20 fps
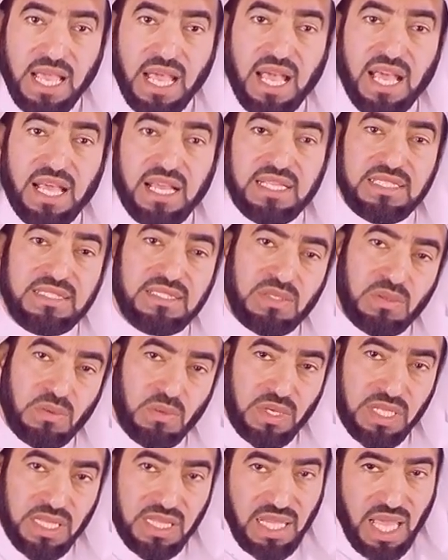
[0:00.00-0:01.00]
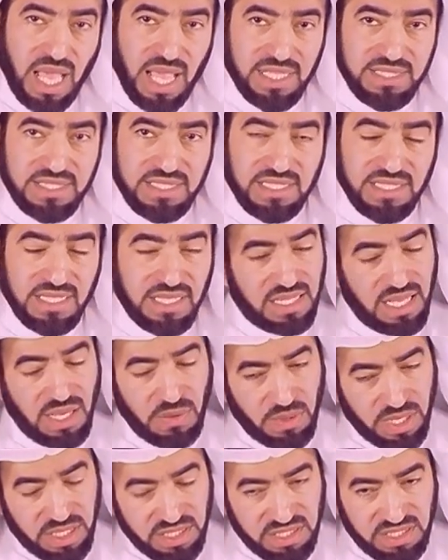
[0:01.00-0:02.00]
And with that, they
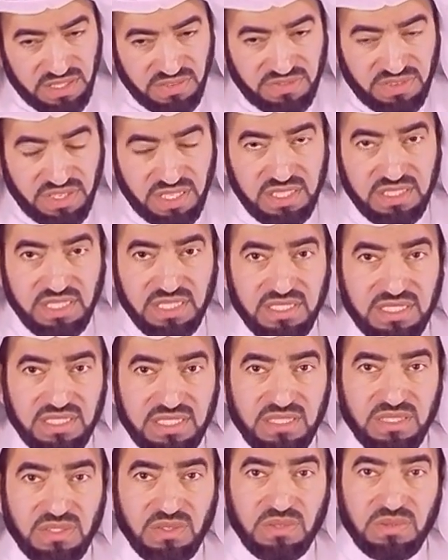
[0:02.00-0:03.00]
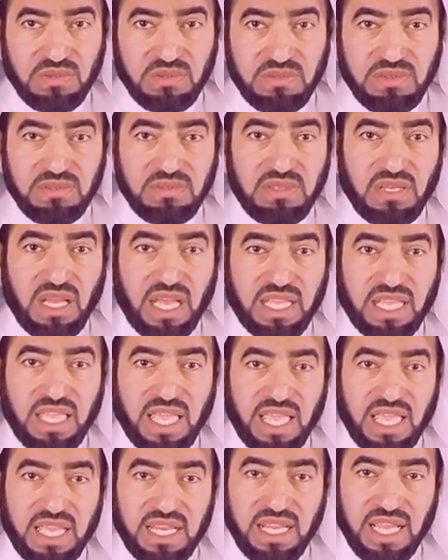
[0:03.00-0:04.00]
were defeated
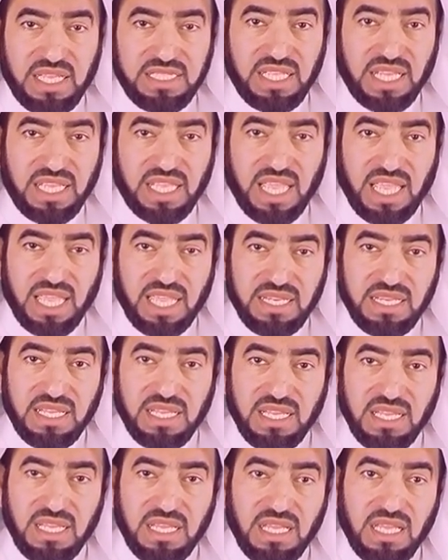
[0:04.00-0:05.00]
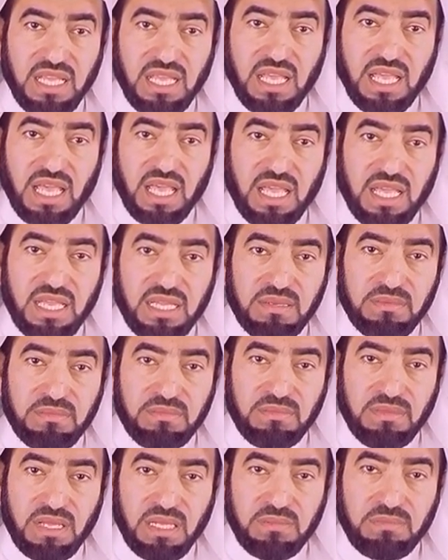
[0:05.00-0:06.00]
again and again
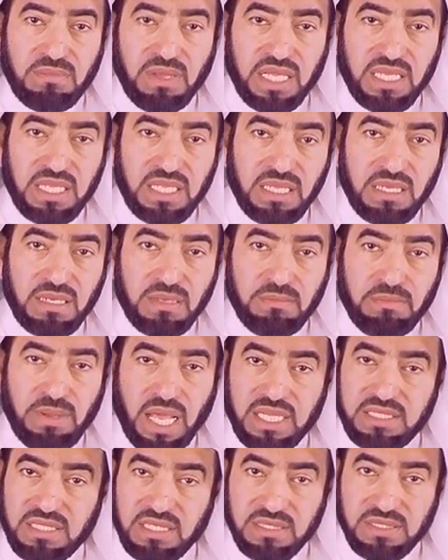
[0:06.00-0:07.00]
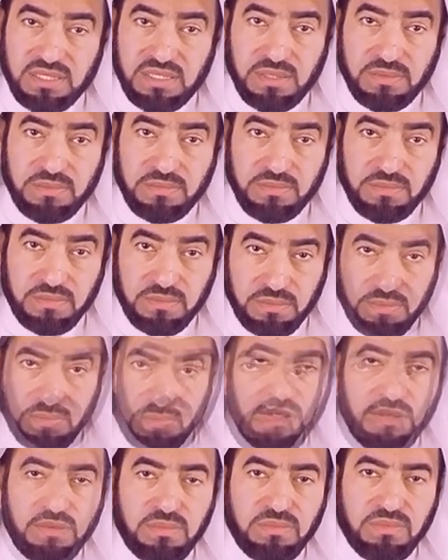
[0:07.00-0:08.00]
in, in many battles.
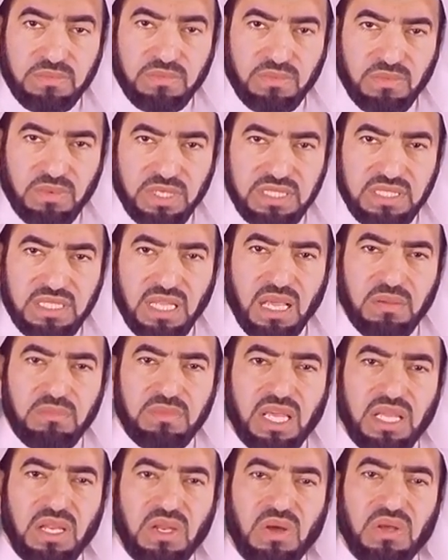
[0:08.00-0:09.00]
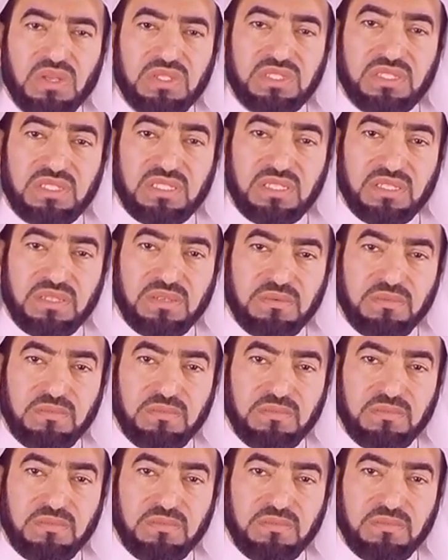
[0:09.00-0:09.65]
With time, they lost.